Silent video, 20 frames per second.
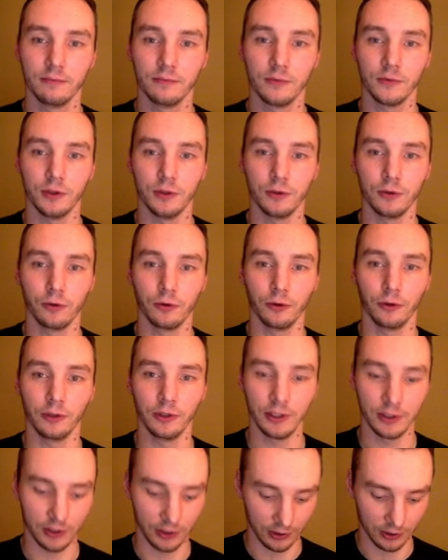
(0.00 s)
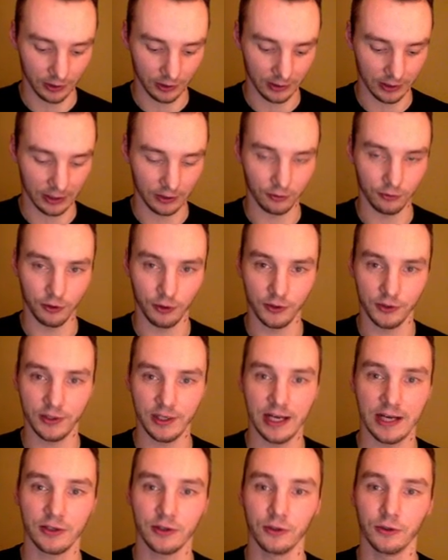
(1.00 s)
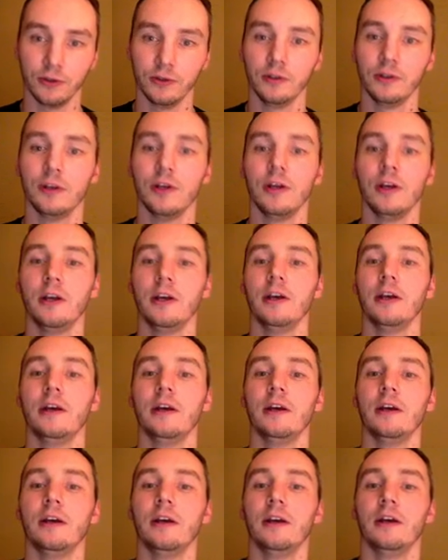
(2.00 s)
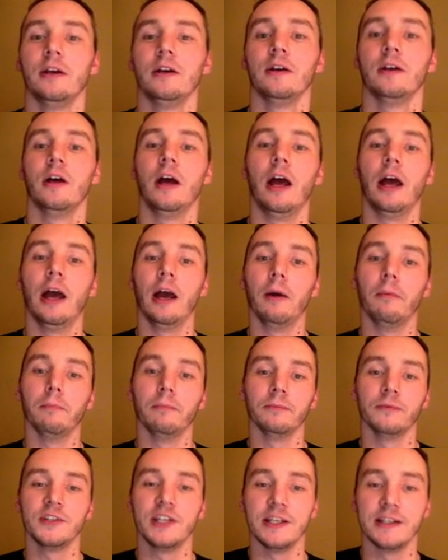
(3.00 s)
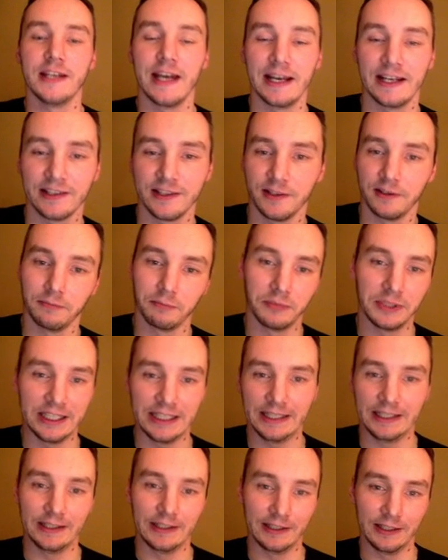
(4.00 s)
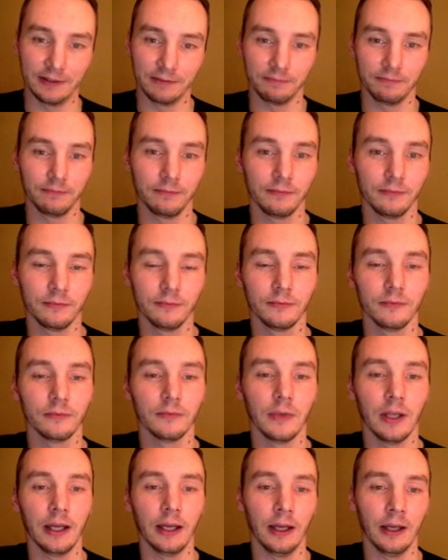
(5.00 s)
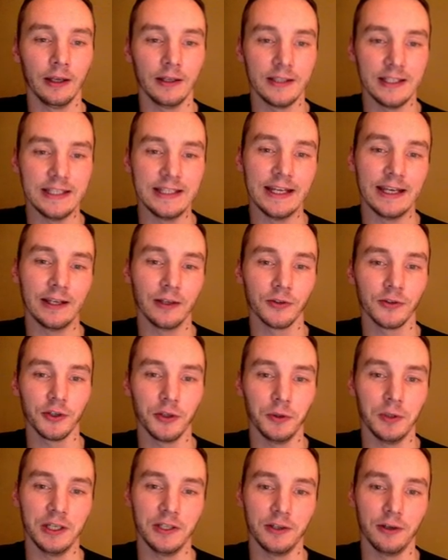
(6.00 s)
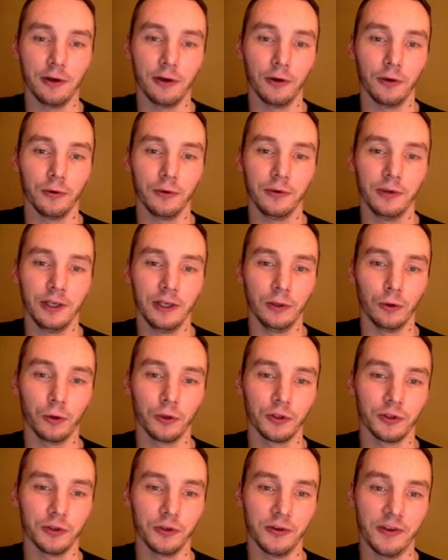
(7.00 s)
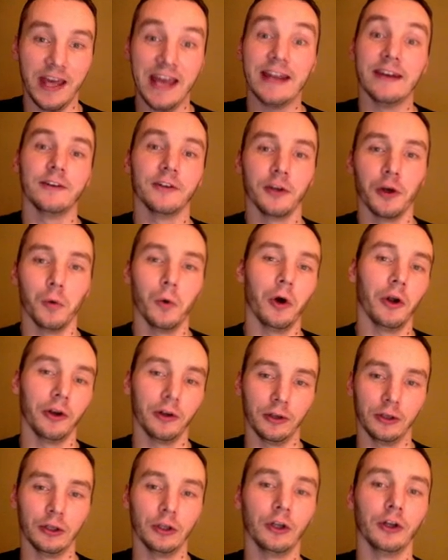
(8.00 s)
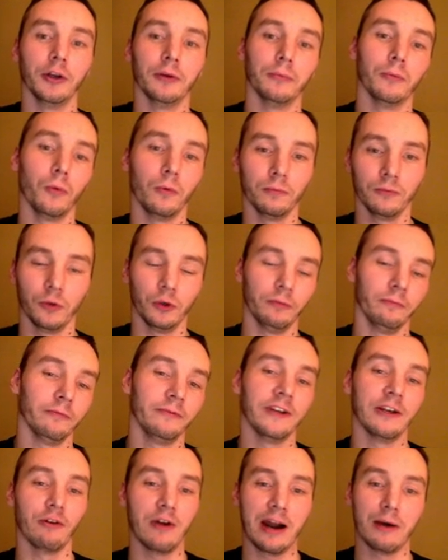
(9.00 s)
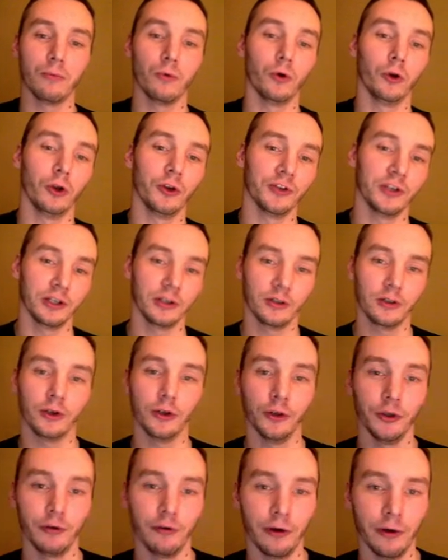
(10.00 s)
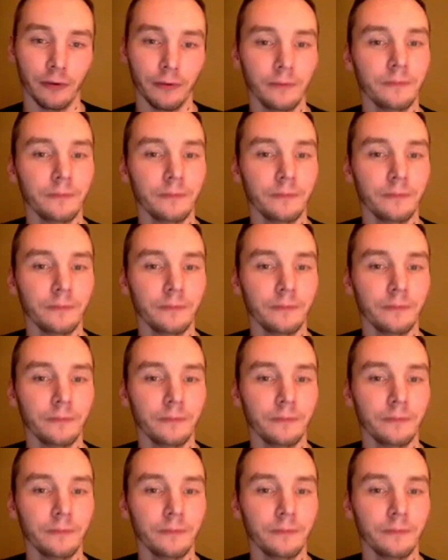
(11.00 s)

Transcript: tutorial is just to introduce the actual um, syntax and particular uh, details that you need to know in order to then go on and learn and figure out more logic on your own.